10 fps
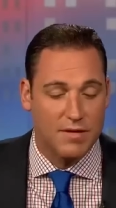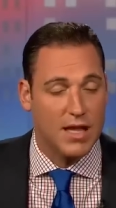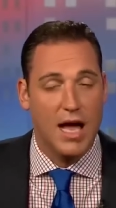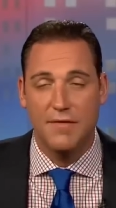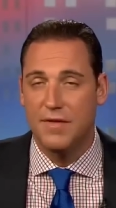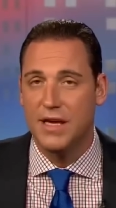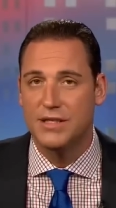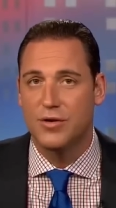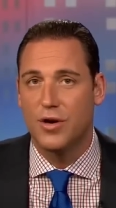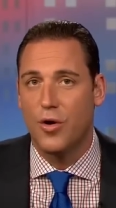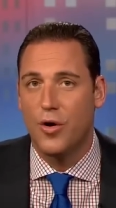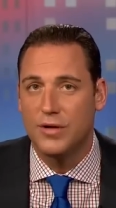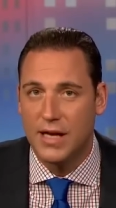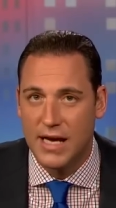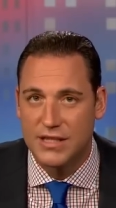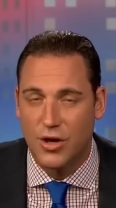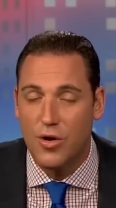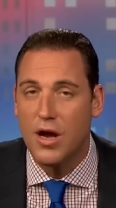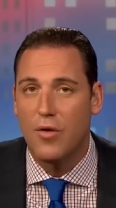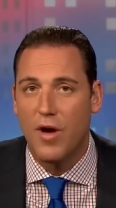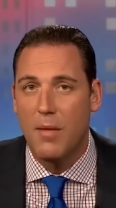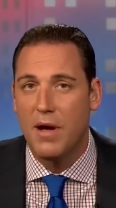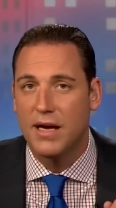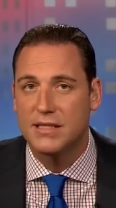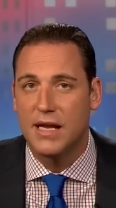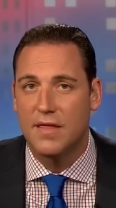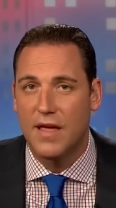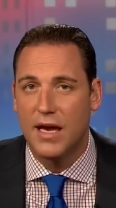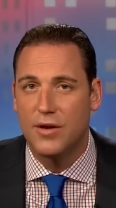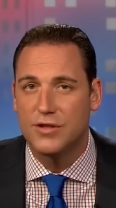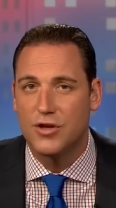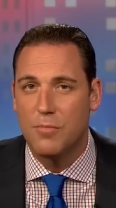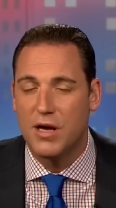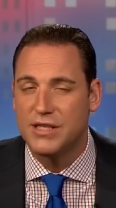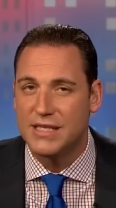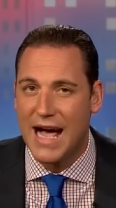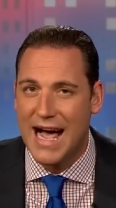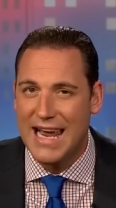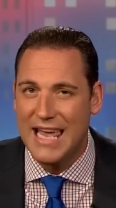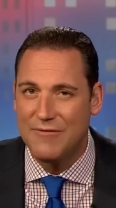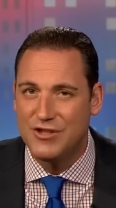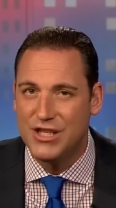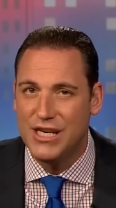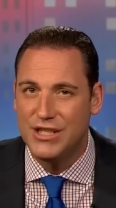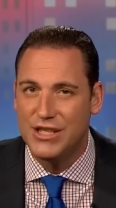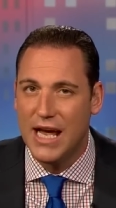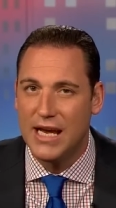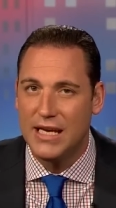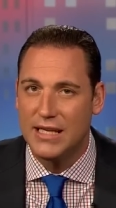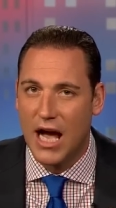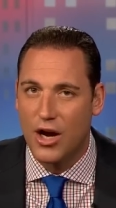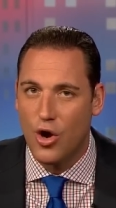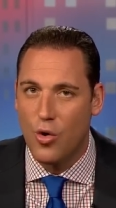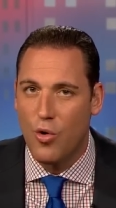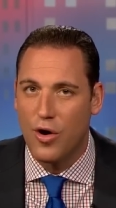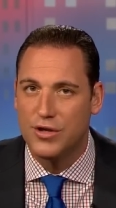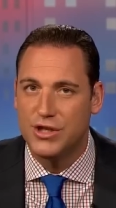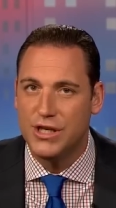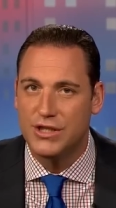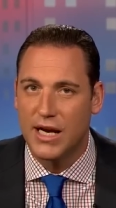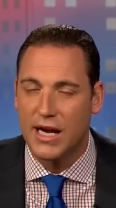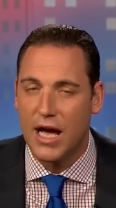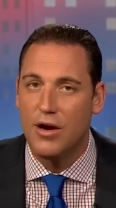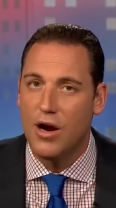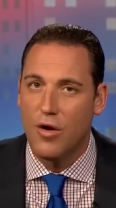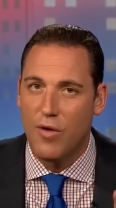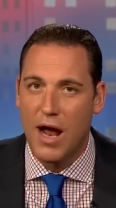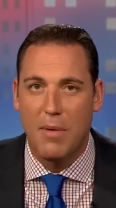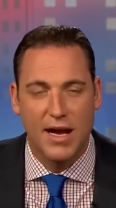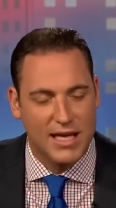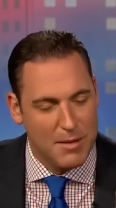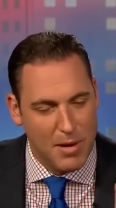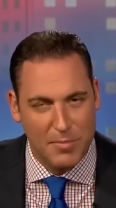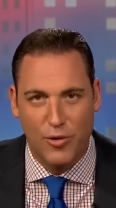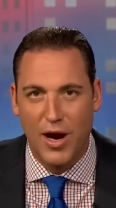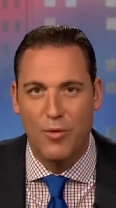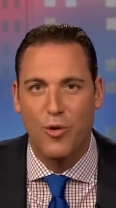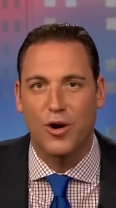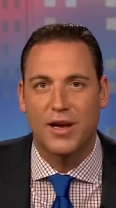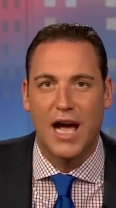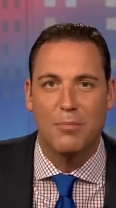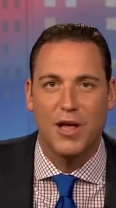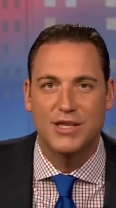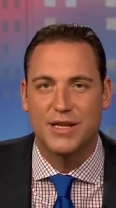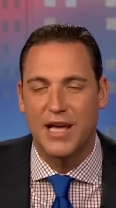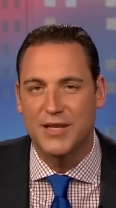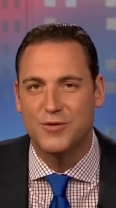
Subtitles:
of a lot of things that are going on today. So, Rabbi Eckstein, thank you so much. It's IFCJ.og. Check it out. Rabbi, keep up the great work. God bless you.